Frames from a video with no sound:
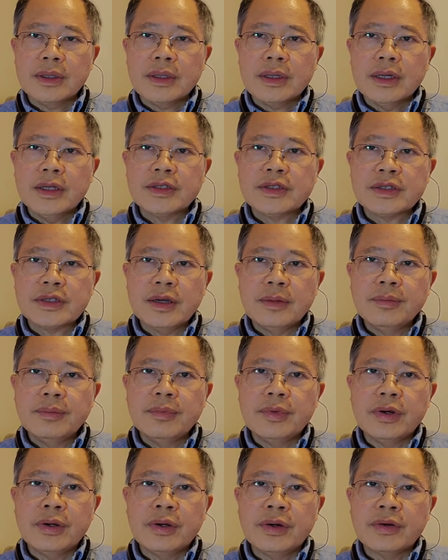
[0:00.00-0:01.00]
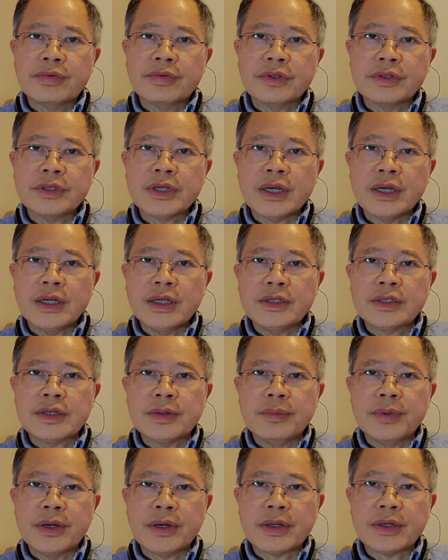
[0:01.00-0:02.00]
And some of the Chinese
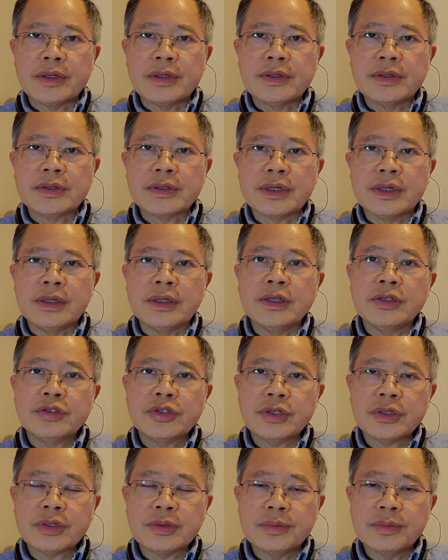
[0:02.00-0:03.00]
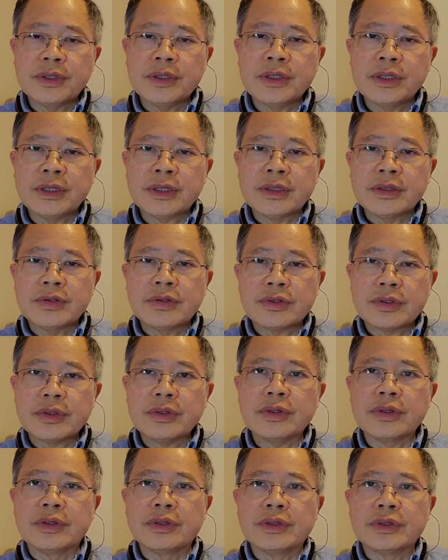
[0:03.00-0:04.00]
Americans are legitimately
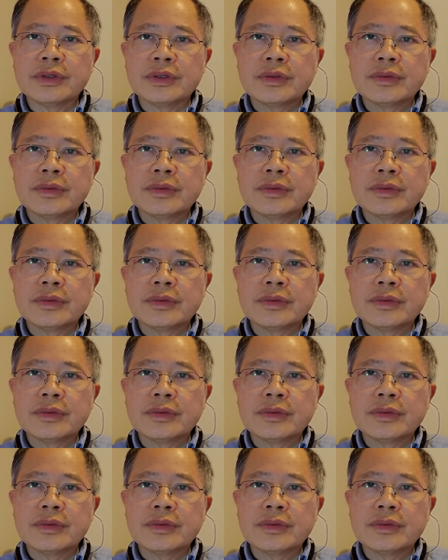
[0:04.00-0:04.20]
concerned